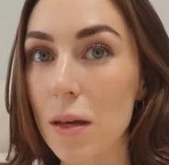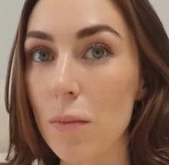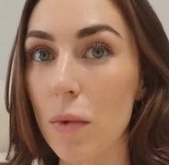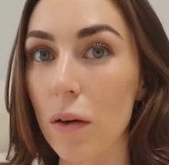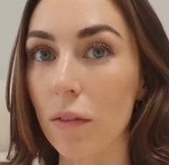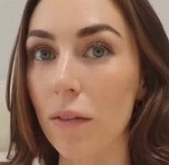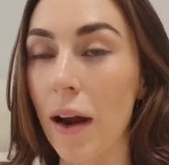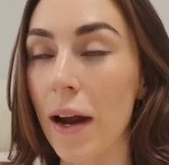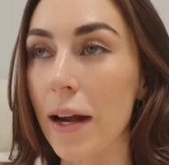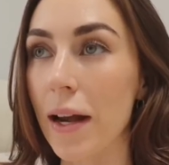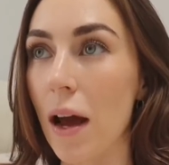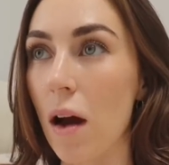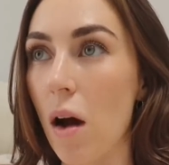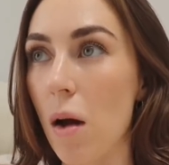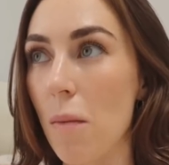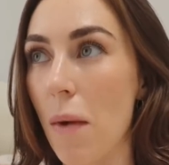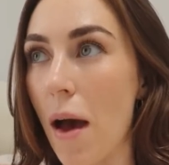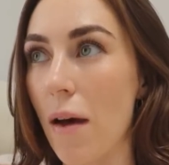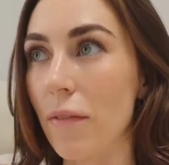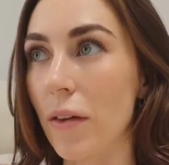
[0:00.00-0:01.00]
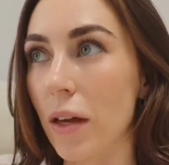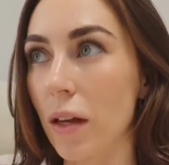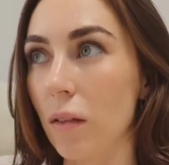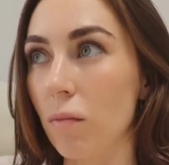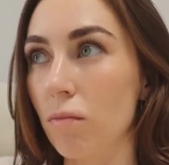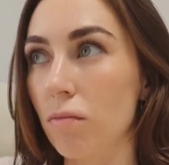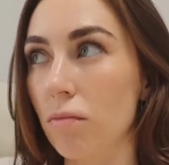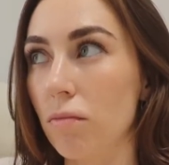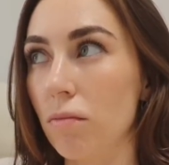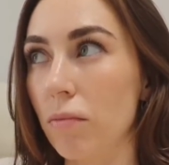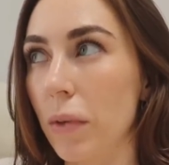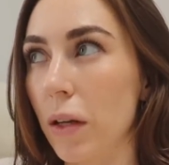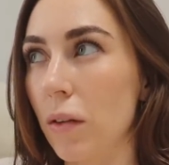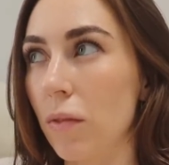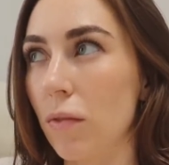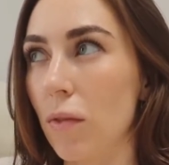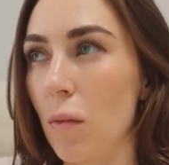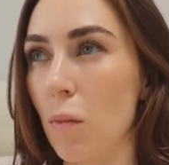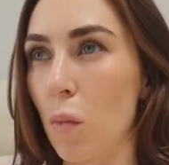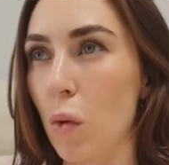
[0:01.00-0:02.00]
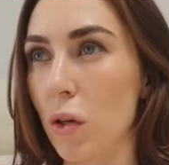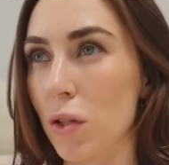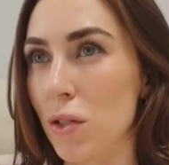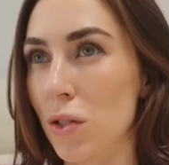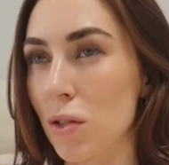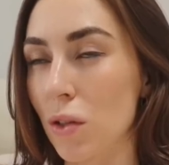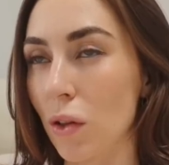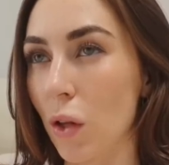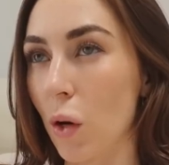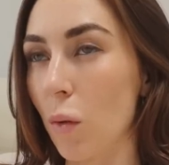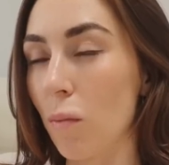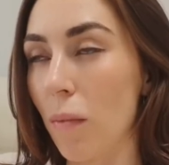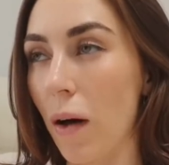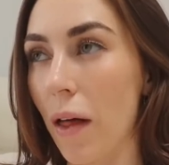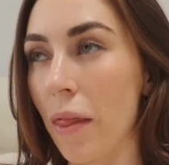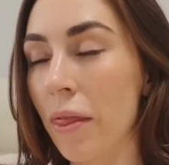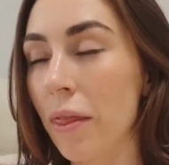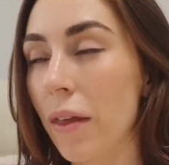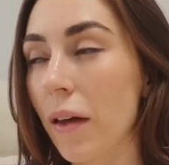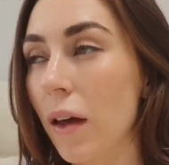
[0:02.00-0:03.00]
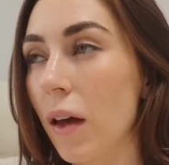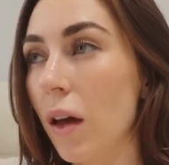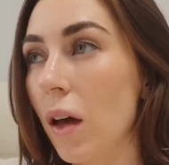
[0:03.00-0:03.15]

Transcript: But right now I'm having a bit of a more slow month,